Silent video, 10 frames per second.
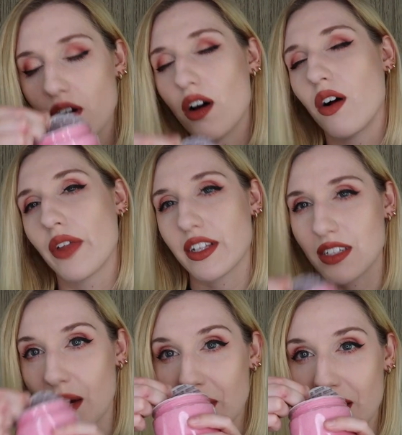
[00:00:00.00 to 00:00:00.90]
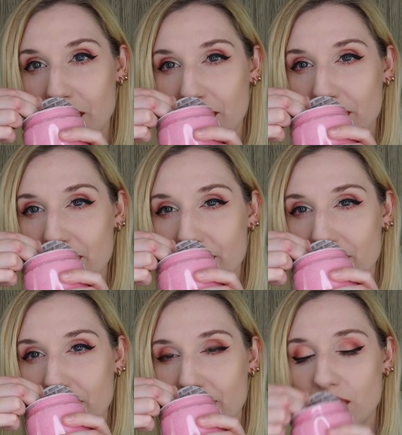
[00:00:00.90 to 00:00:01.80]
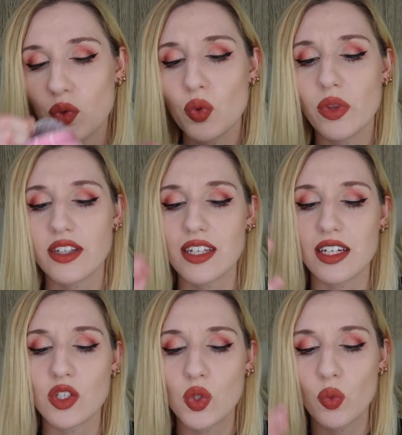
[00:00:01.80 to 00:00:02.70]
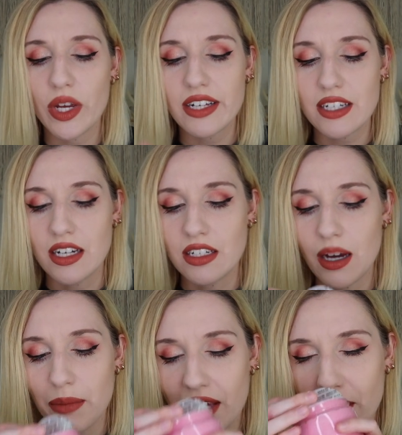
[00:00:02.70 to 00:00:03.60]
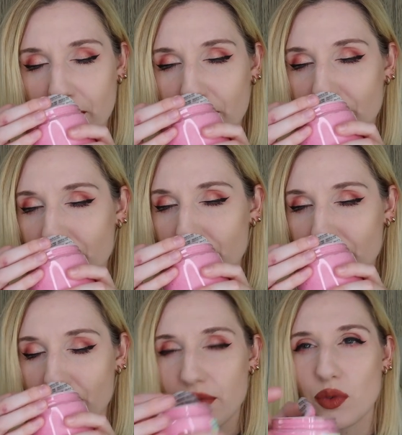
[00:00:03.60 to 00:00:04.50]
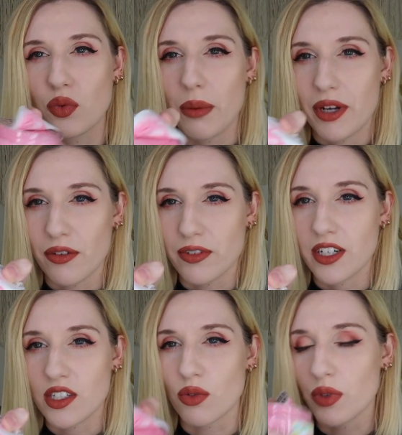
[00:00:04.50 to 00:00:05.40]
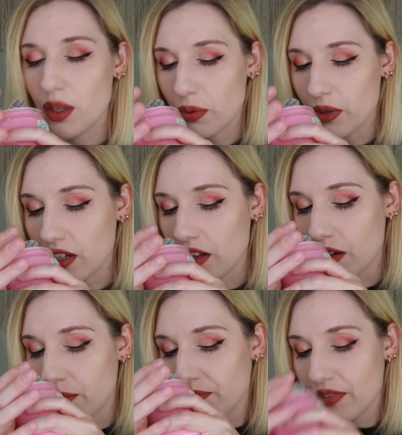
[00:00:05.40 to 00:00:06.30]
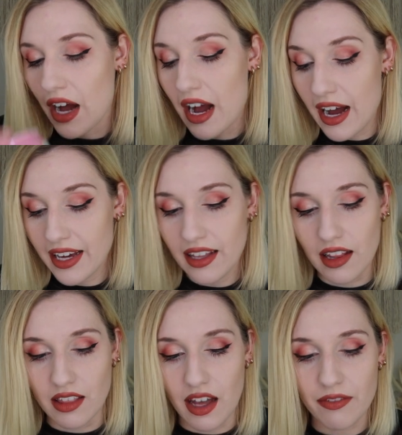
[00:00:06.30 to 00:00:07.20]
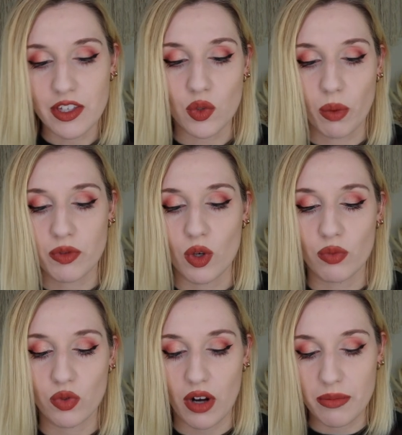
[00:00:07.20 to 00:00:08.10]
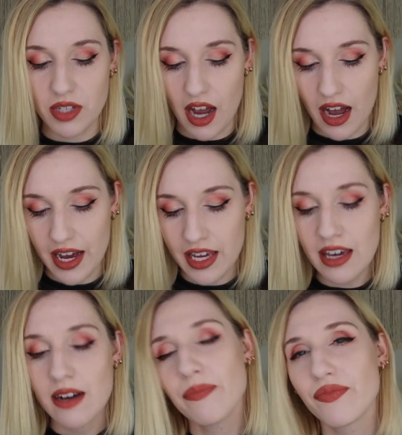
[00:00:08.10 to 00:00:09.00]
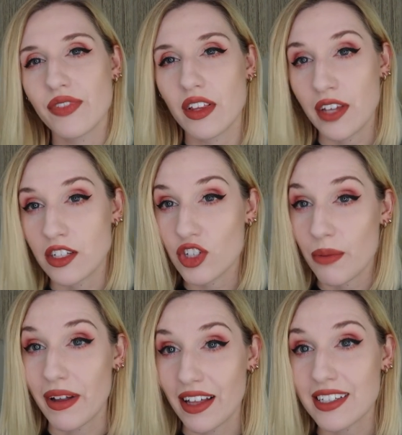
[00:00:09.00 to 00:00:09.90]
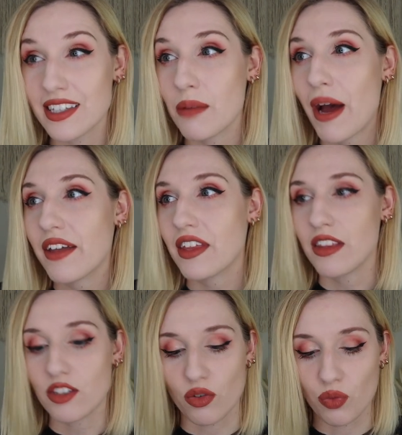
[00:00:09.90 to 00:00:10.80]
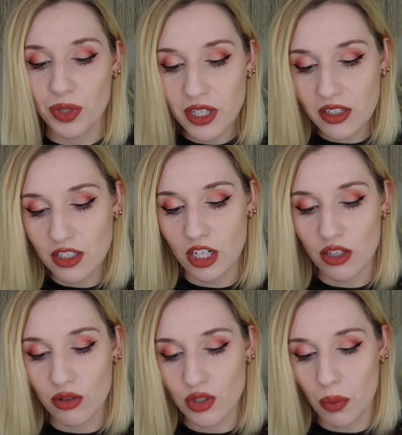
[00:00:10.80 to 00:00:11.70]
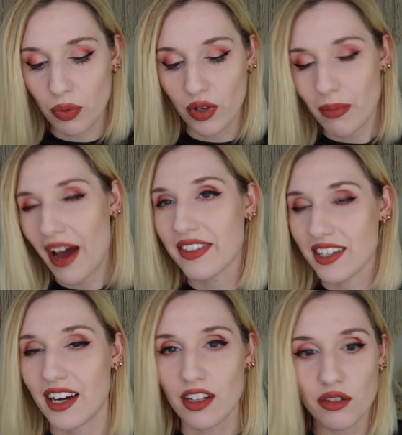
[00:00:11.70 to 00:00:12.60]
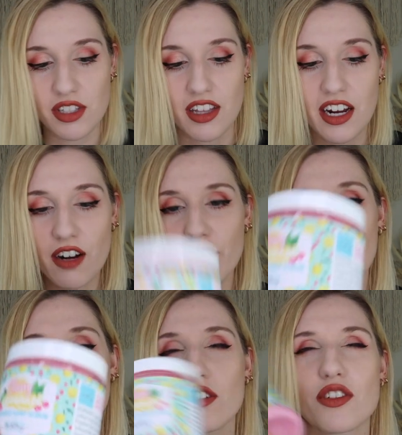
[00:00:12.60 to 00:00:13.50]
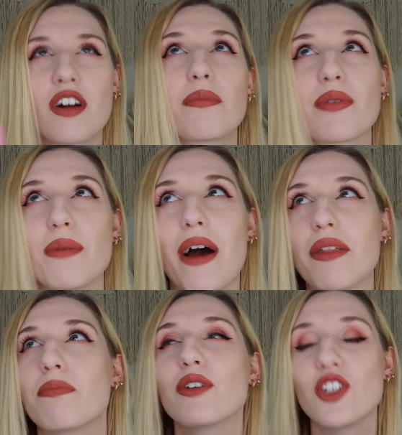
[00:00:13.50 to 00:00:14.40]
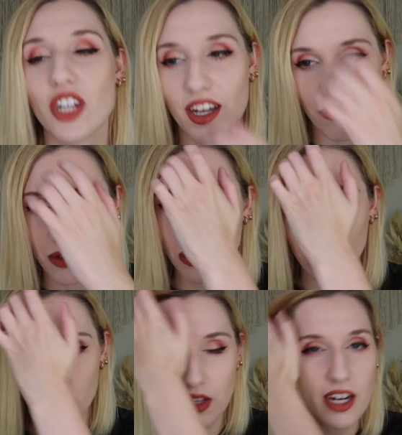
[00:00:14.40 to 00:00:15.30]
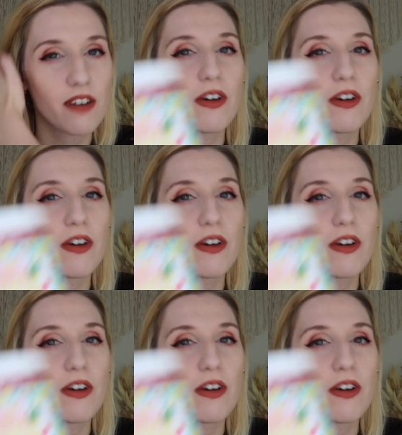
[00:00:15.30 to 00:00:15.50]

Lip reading: Oh, that's yummy. Ooh, that's like sweet and yummy. Ooh, I'm here for it. It's a really color. Now, I love these whip soap scrubs. I tend to shave my legs in the bath, and these are really good to use pre-bath to kind of loosen the hair follicles, or not pre-bath, pre-shave to loosen the hair